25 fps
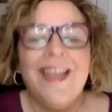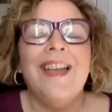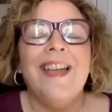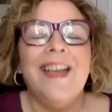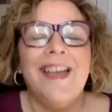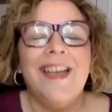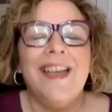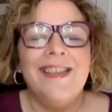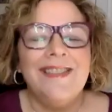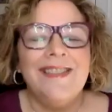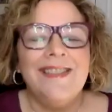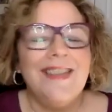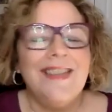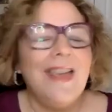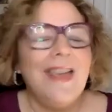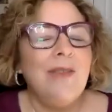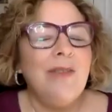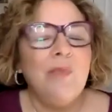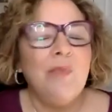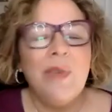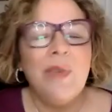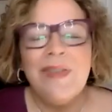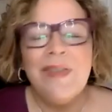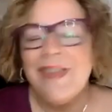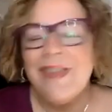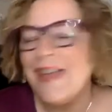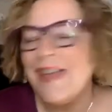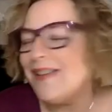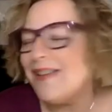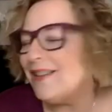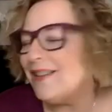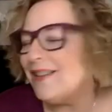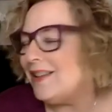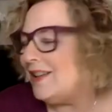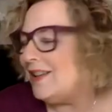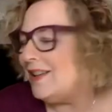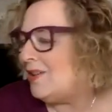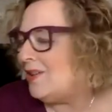And
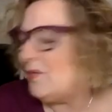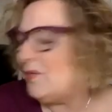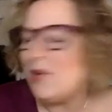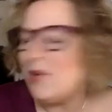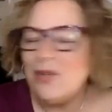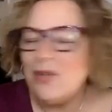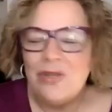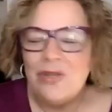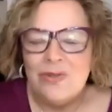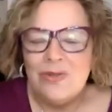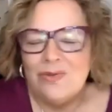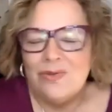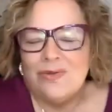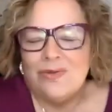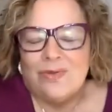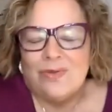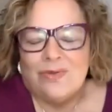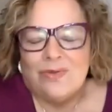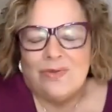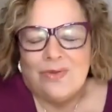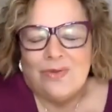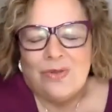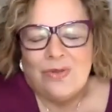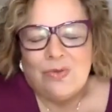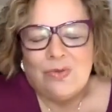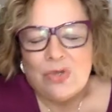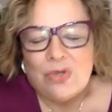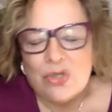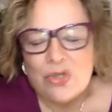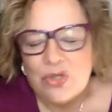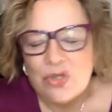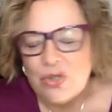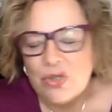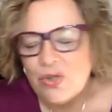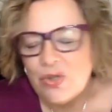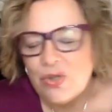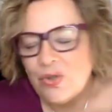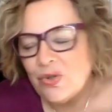when you
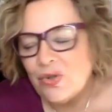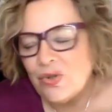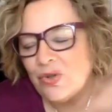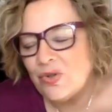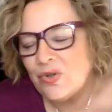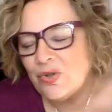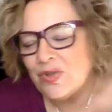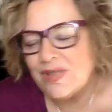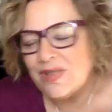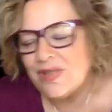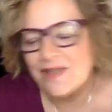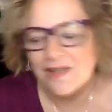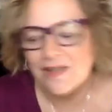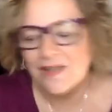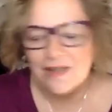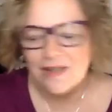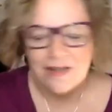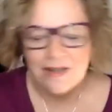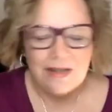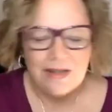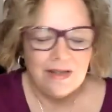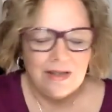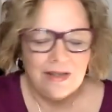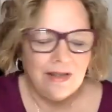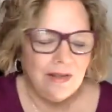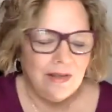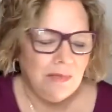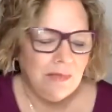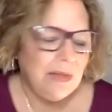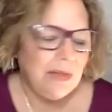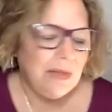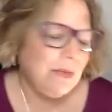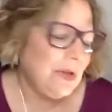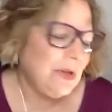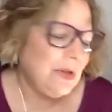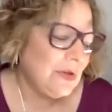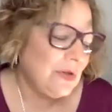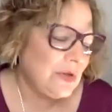choose
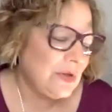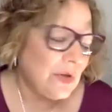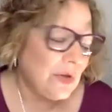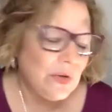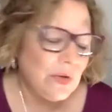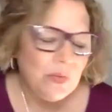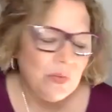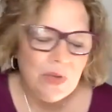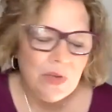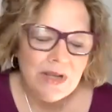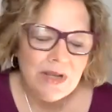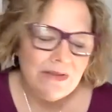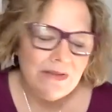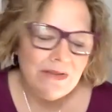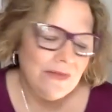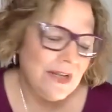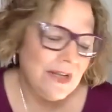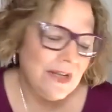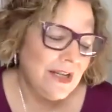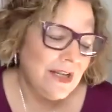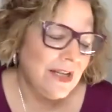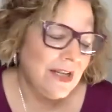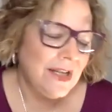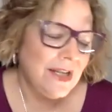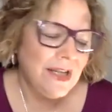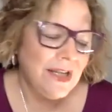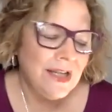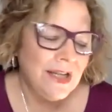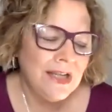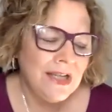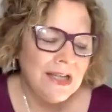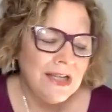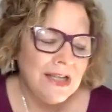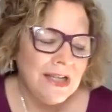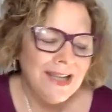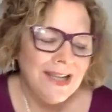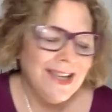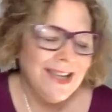maybe a certain way of
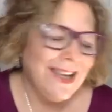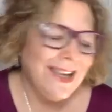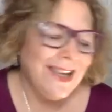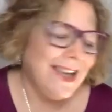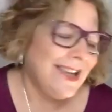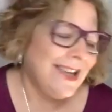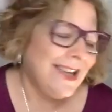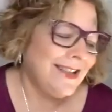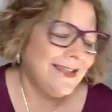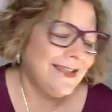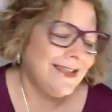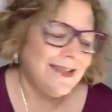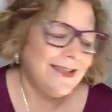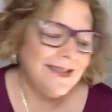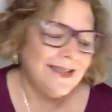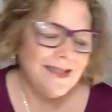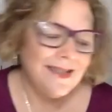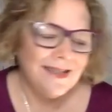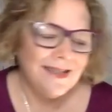eating, and